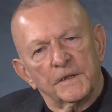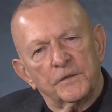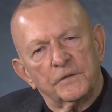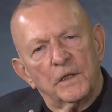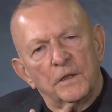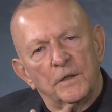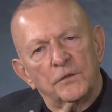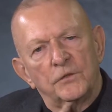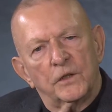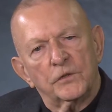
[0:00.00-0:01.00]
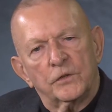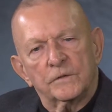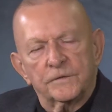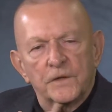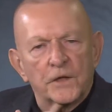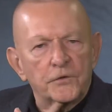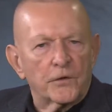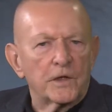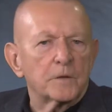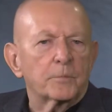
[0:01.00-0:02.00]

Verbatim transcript: standardization for our training